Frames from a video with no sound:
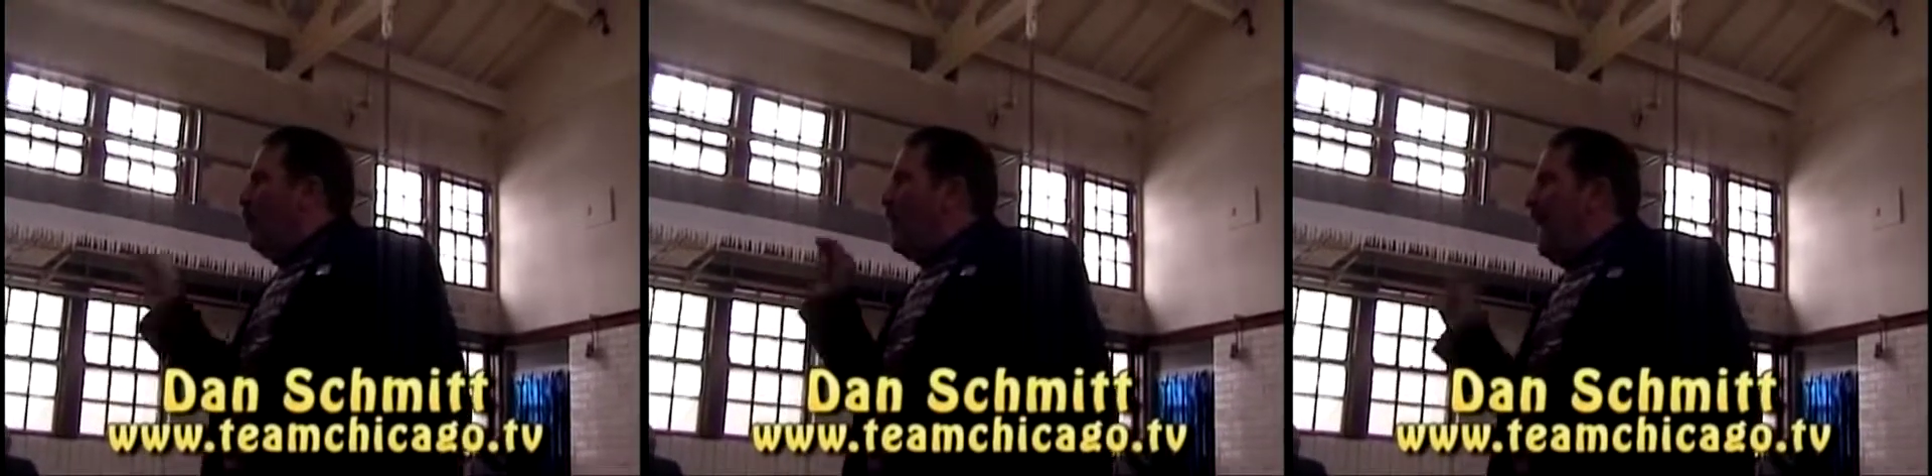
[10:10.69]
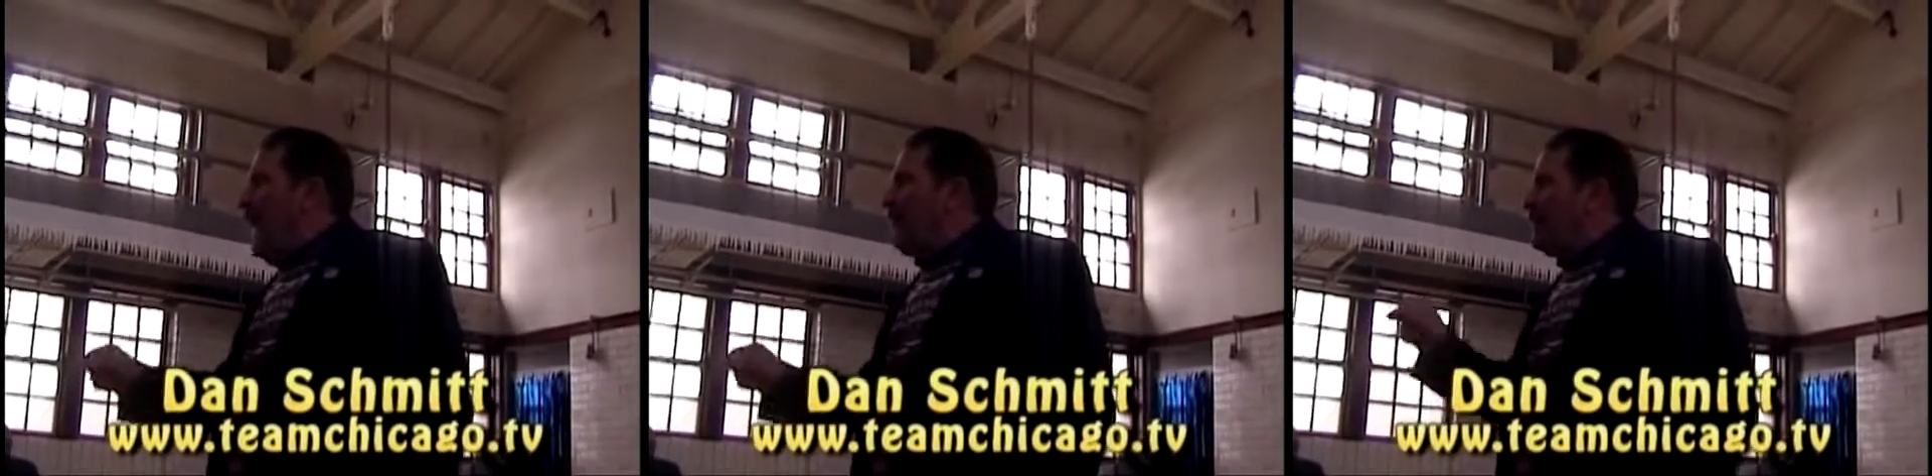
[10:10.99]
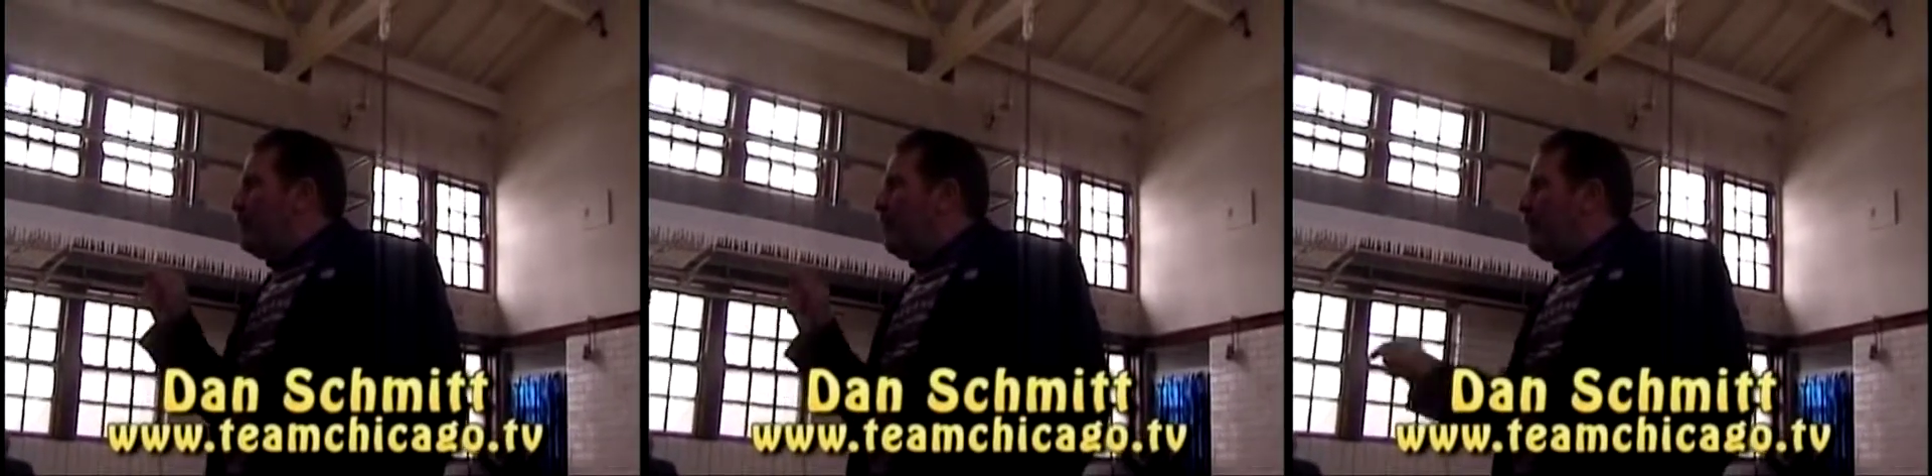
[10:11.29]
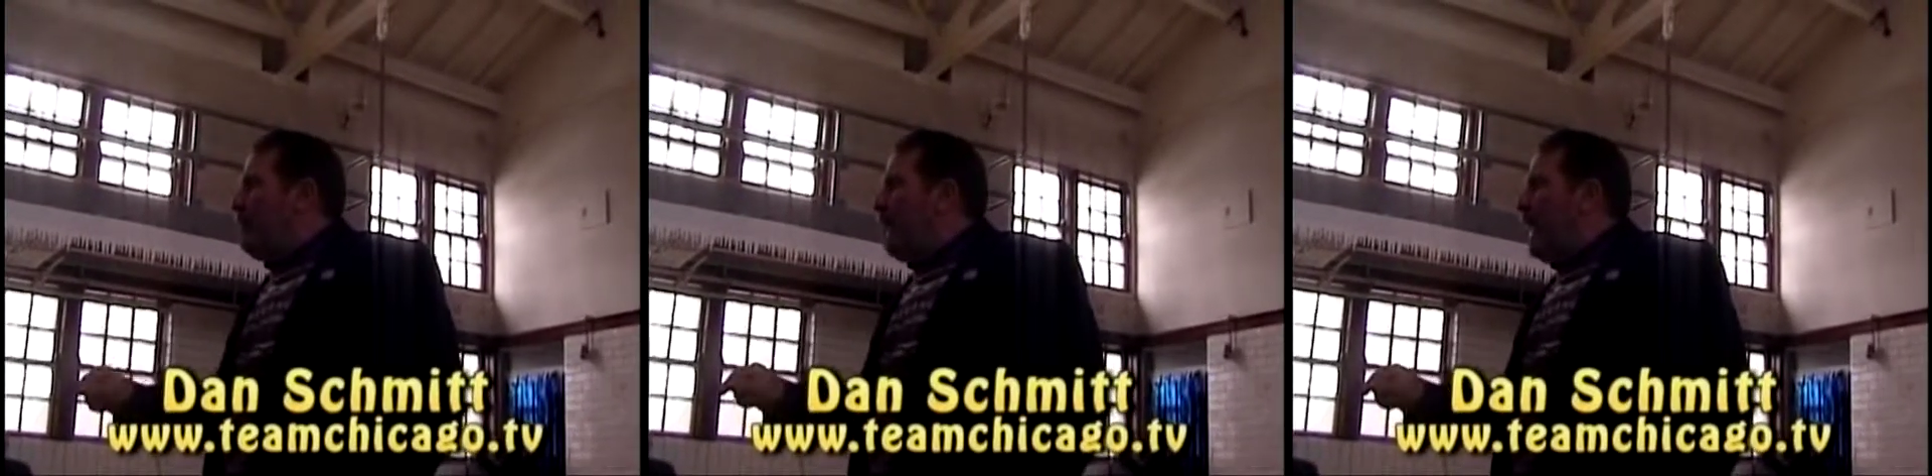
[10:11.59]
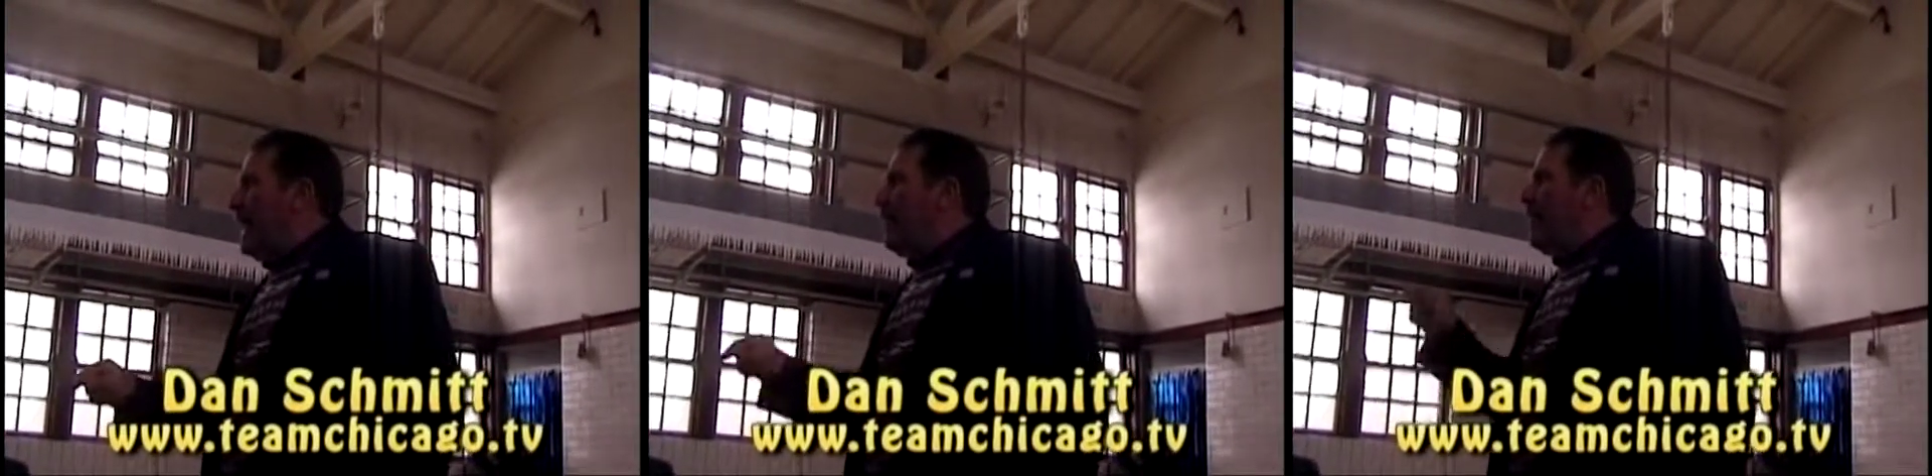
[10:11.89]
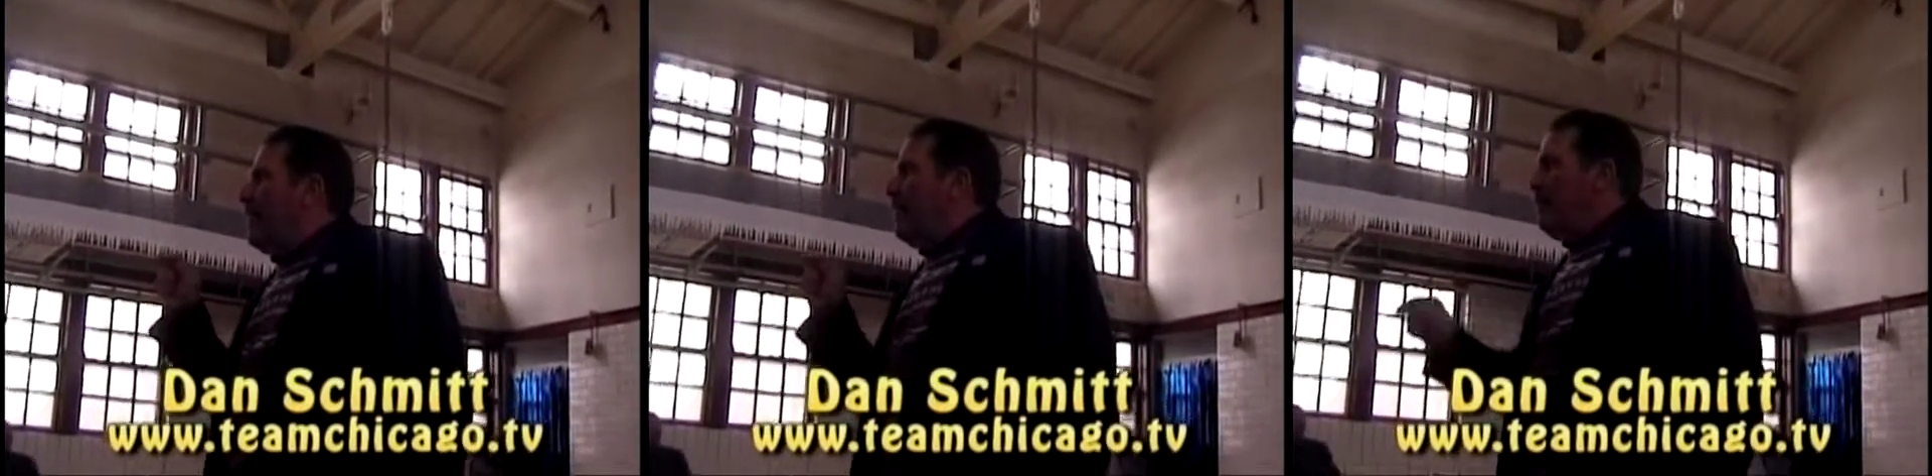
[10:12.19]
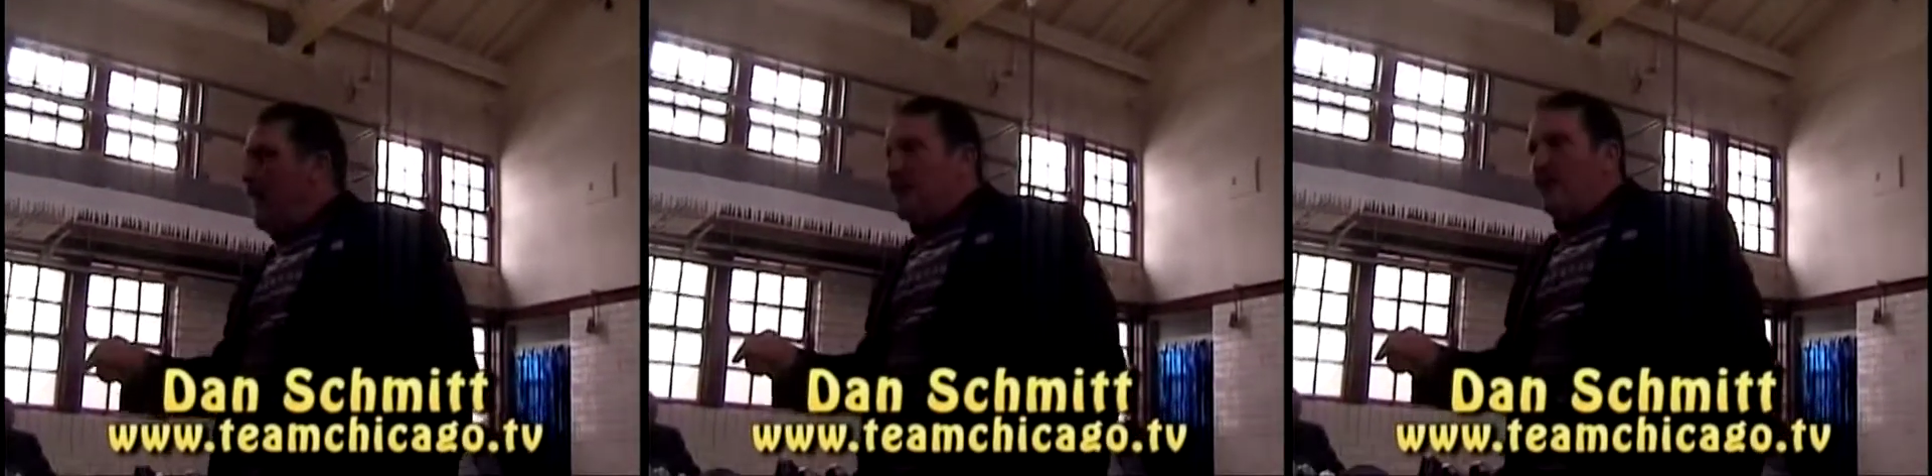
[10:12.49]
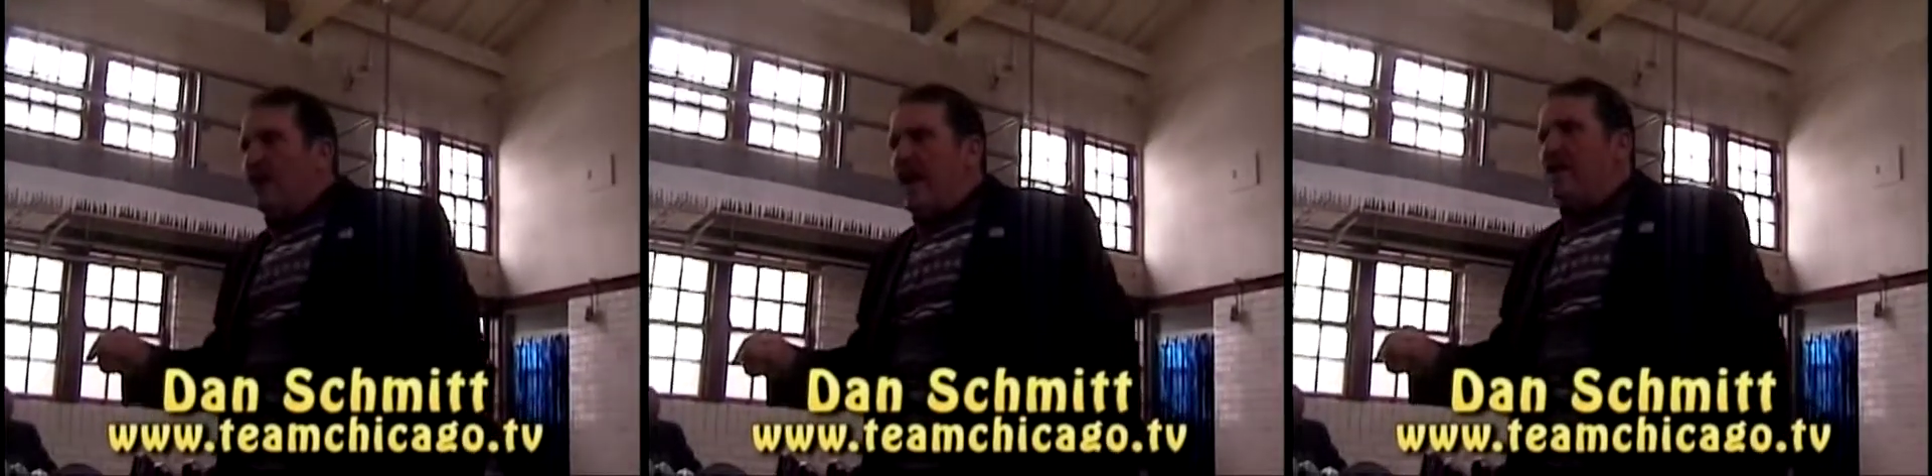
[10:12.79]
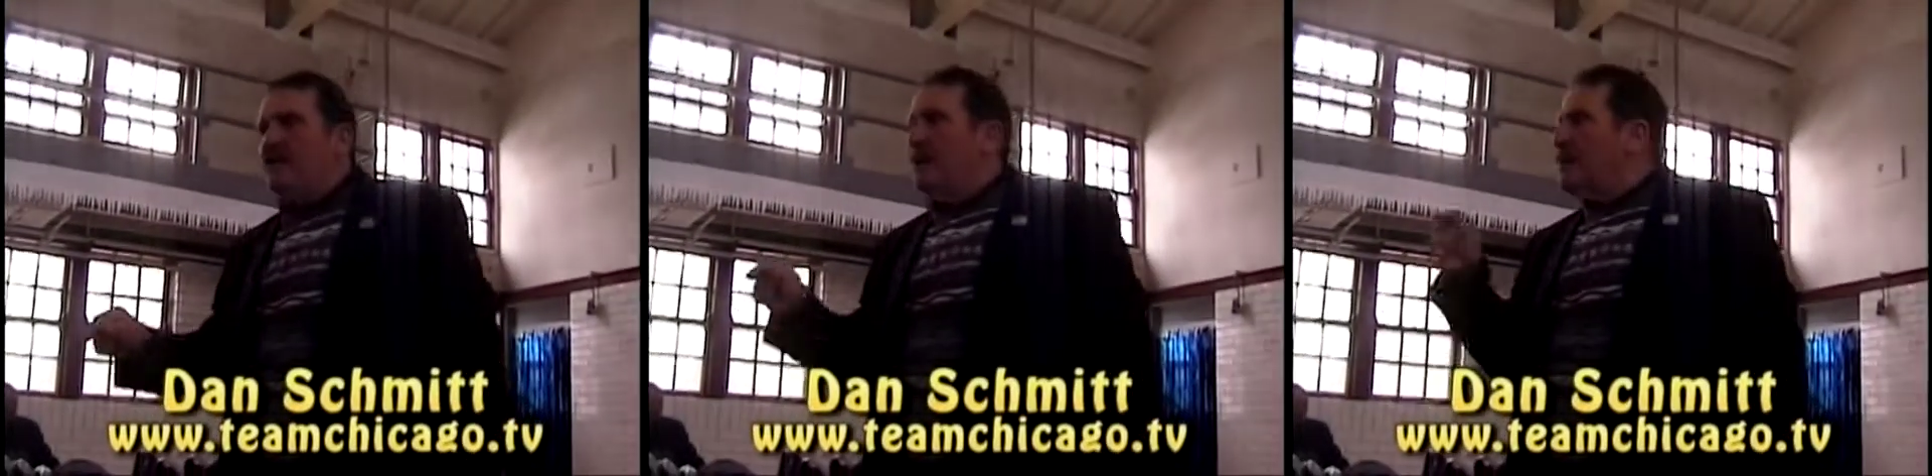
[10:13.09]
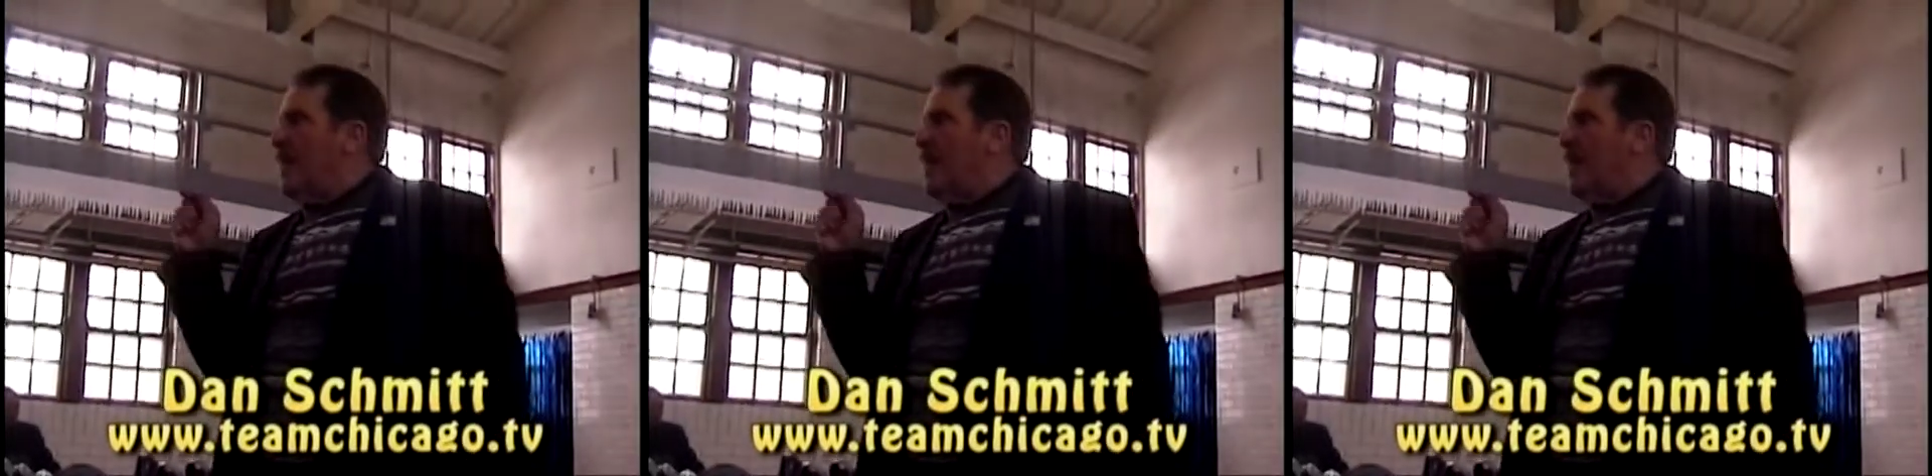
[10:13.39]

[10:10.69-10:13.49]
We have to bring back manufacturing.